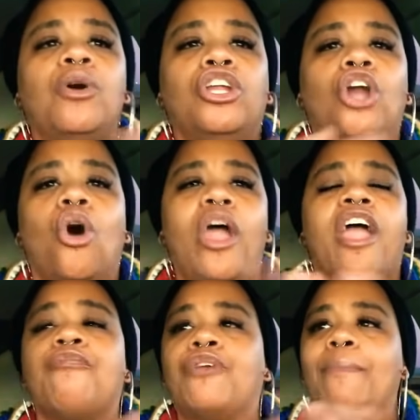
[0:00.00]
want to know
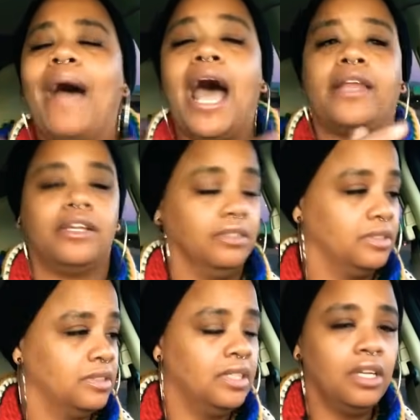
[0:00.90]
everybody.
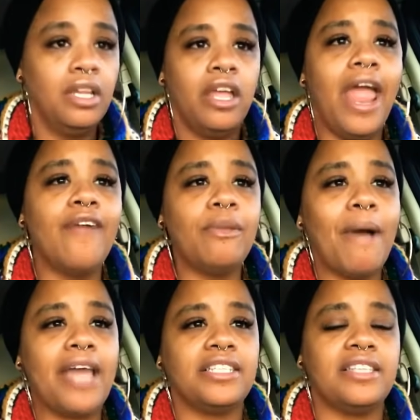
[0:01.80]

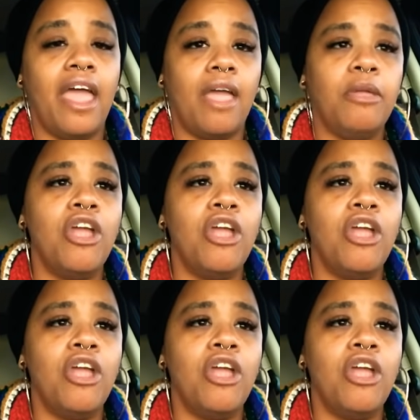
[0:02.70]
Everybody's name.